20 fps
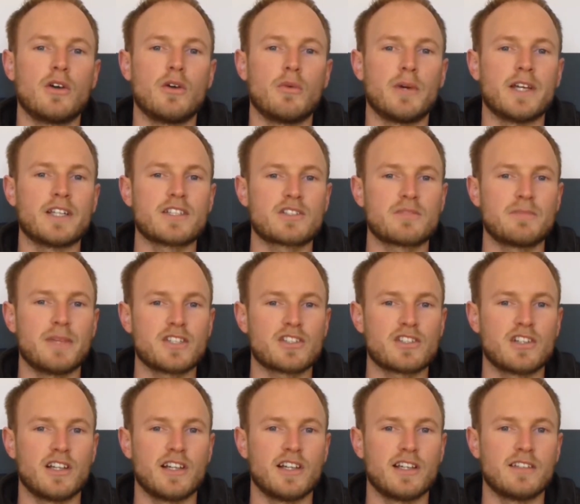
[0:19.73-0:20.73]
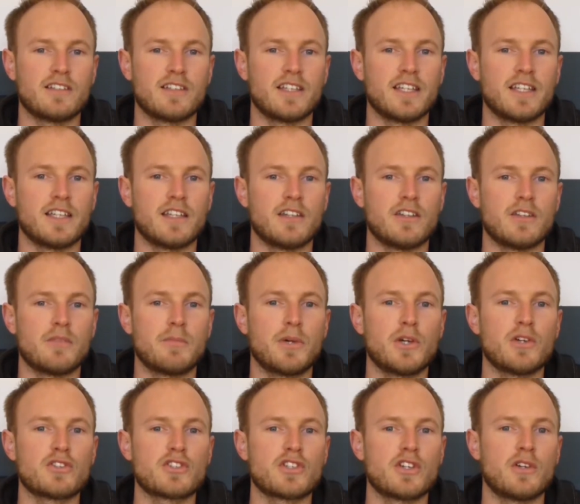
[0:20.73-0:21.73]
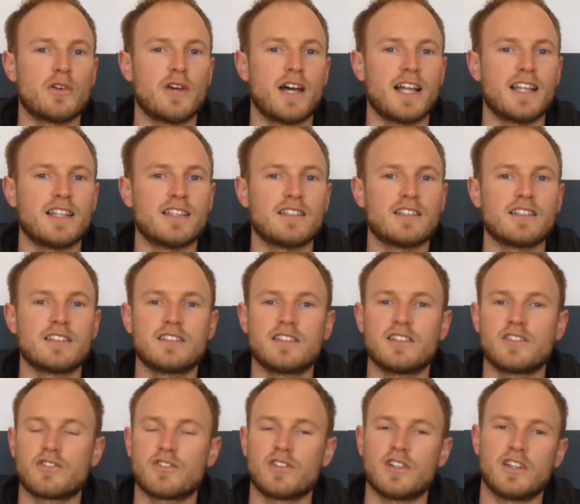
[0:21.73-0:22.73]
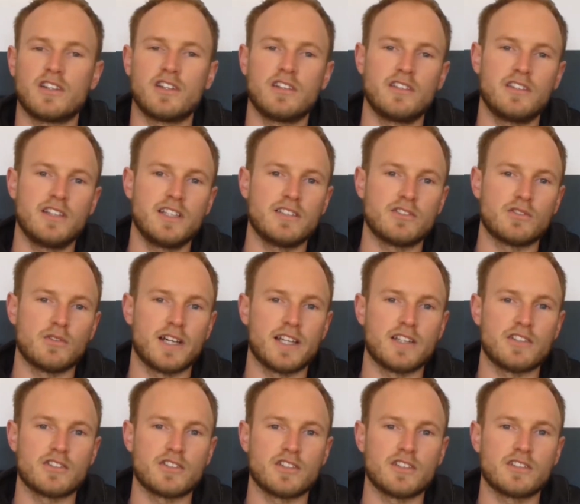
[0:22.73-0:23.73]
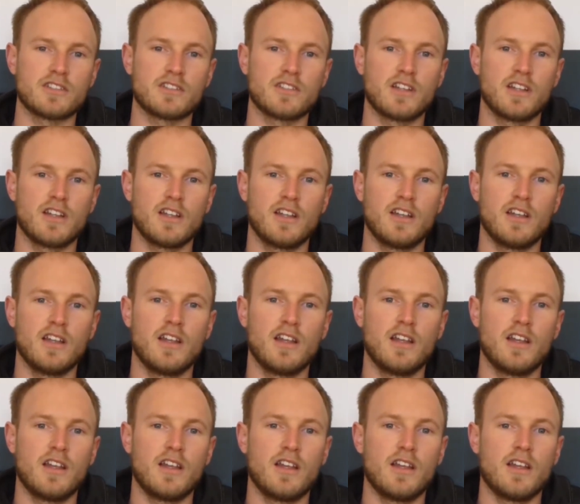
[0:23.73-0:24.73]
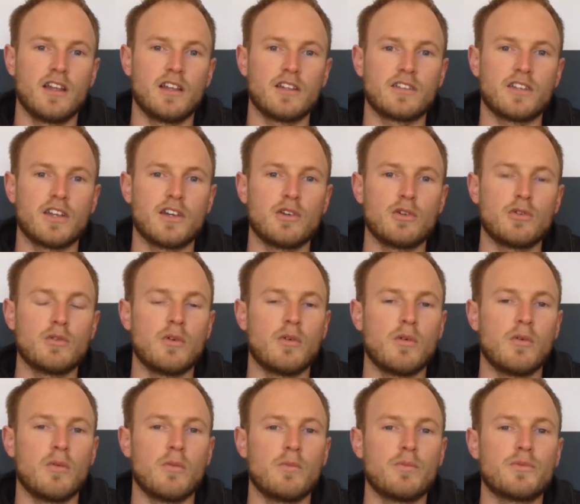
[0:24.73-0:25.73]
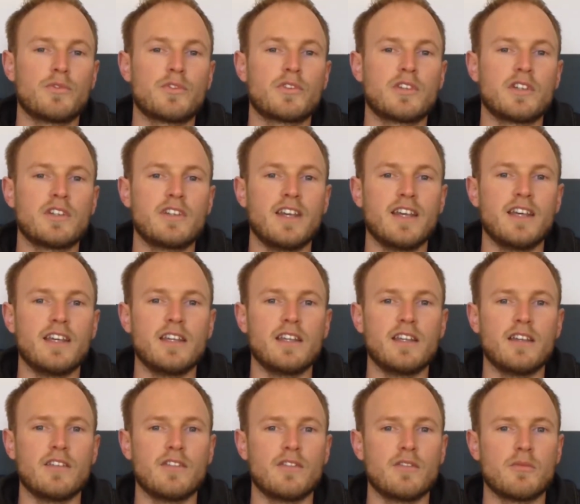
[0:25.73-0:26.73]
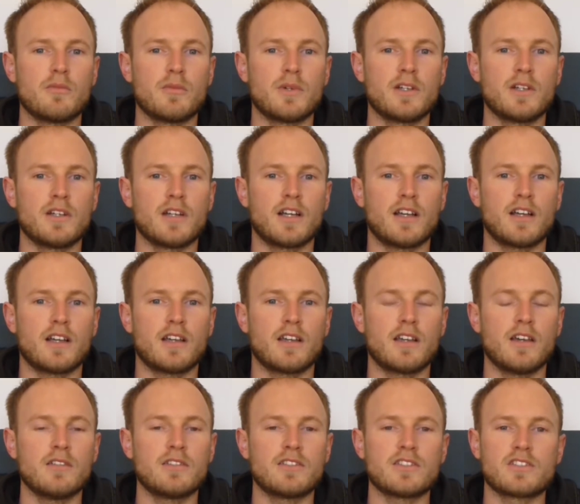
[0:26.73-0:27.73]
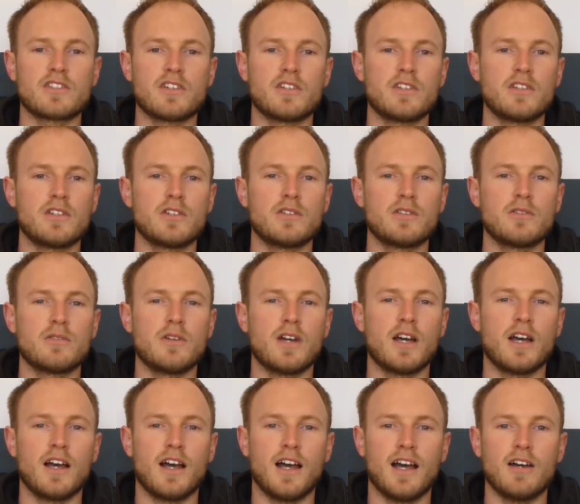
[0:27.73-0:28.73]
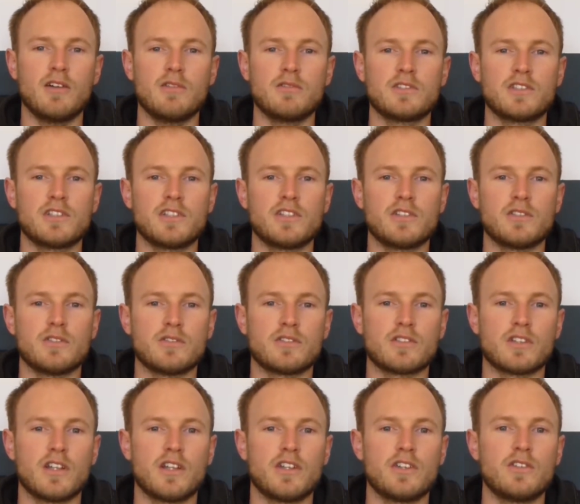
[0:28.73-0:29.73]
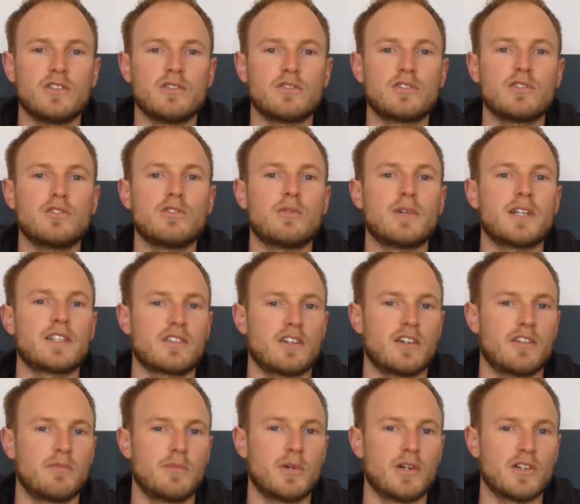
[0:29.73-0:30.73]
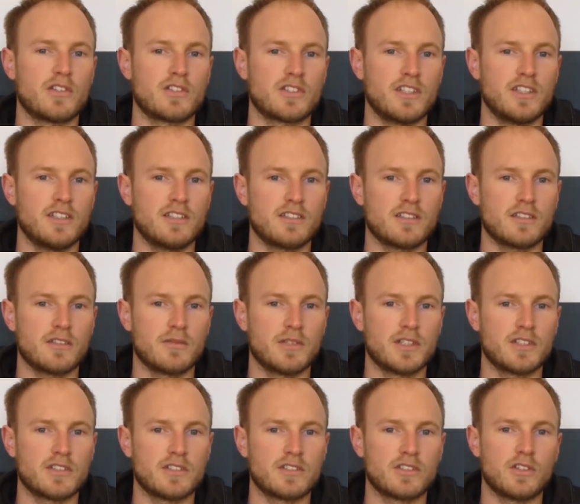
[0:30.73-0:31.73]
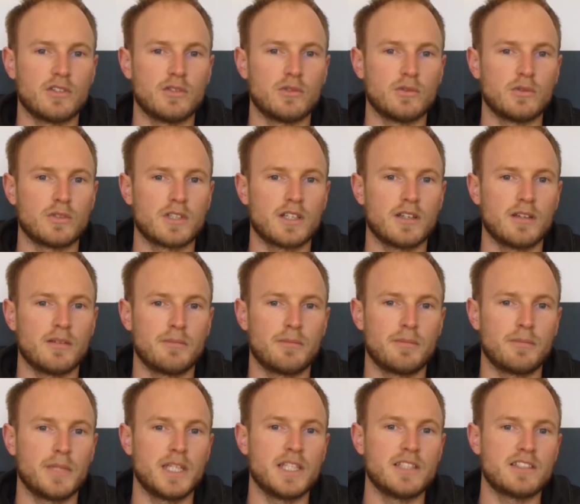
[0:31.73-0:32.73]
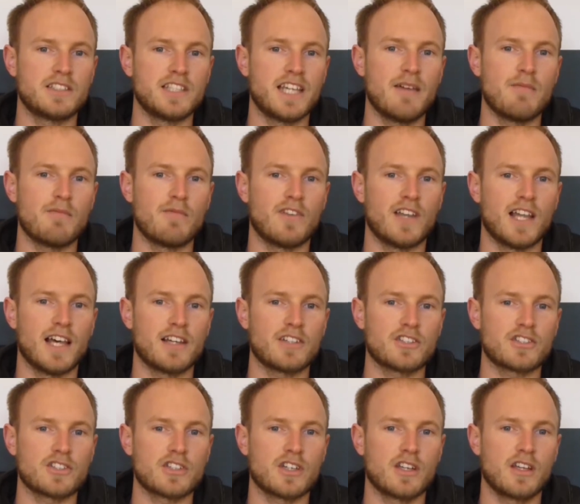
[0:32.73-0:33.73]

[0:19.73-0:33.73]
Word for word: which specialises in the Peugeot and Citroën diesel engines. So today we're going to show you how to use a new tool which I've purchased, which is called PCM Flash.